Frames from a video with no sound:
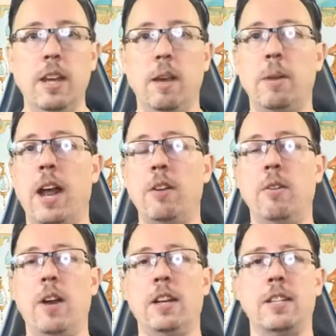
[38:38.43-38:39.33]
I mean, I don't
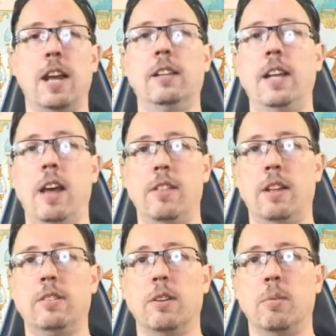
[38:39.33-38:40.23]
know exactly how
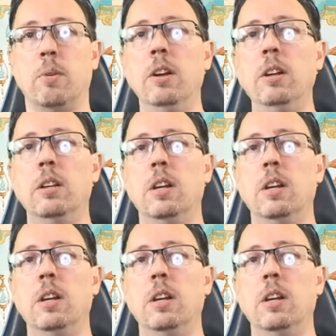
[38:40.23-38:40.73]
that's going to work.